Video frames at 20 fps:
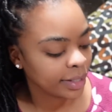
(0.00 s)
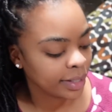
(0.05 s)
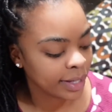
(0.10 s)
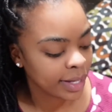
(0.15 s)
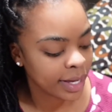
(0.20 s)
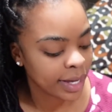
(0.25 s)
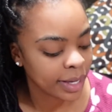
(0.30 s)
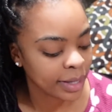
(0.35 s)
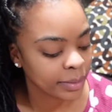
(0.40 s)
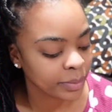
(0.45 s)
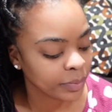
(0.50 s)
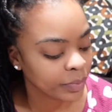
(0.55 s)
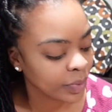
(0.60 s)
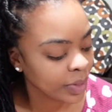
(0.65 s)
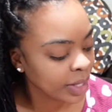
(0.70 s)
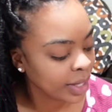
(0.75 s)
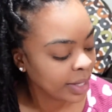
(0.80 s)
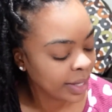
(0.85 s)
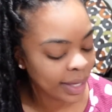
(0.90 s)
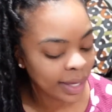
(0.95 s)
Um,
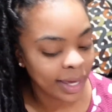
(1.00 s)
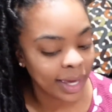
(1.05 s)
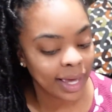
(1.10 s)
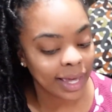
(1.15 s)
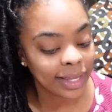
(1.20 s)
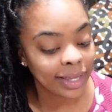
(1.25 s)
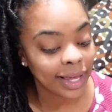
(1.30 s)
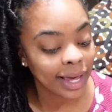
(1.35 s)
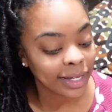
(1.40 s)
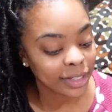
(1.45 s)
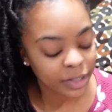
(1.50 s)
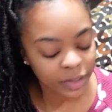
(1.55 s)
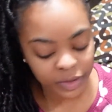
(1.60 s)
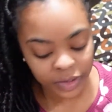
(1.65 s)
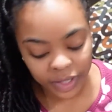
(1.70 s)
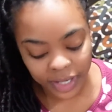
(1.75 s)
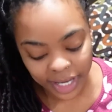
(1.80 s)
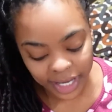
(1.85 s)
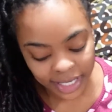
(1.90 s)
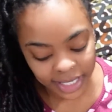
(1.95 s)
and I told
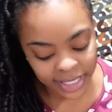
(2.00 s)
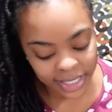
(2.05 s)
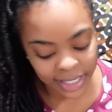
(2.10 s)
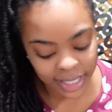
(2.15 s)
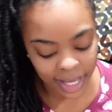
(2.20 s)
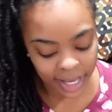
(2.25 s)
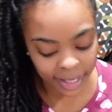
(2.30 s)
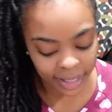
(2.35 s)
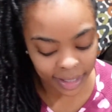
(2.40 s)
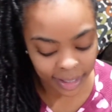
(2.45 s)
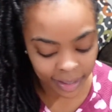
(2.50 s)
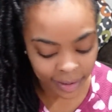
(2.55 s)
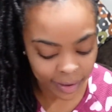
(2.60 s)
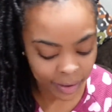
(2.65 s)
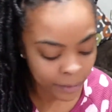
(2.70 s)
you guys, like,